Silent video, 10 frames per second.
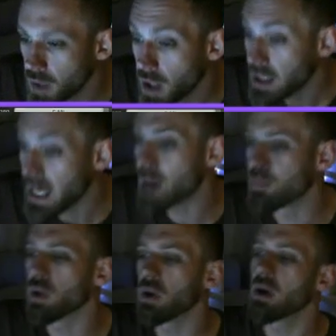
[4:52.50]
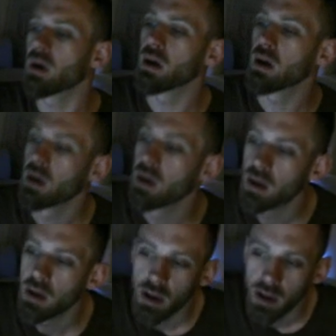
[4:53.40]
Yeah, but
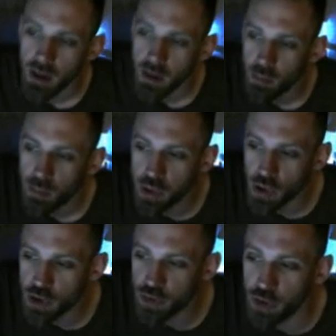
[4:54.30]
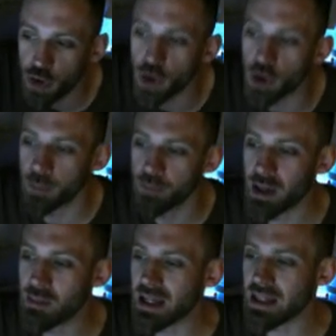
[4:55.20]
+4
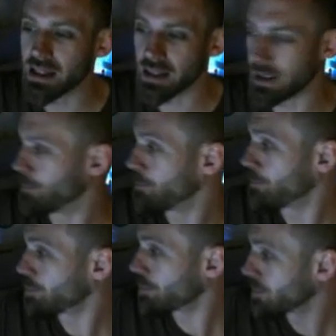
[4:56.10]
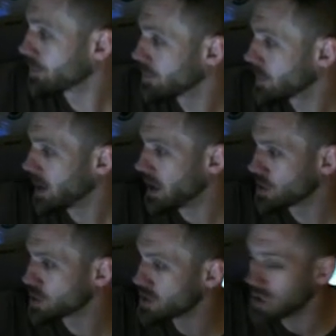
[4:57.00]
immediately. it
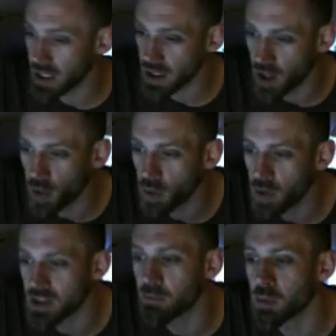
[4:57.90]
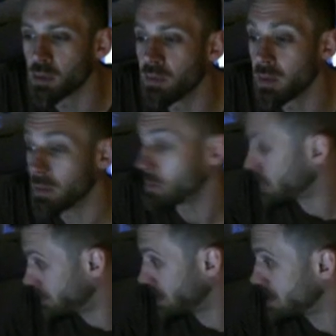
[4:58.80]
doesn't let you know because I put my
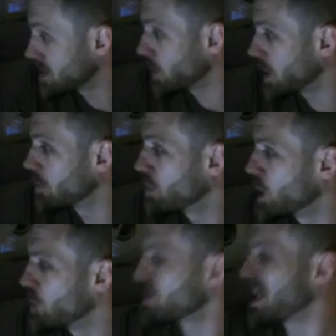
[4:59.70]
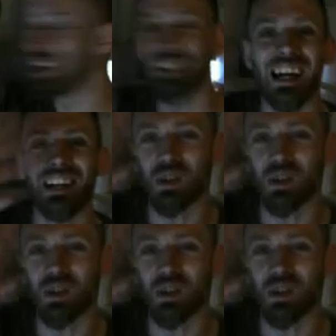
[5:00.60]
face in the way on purpose. Hey Sledge,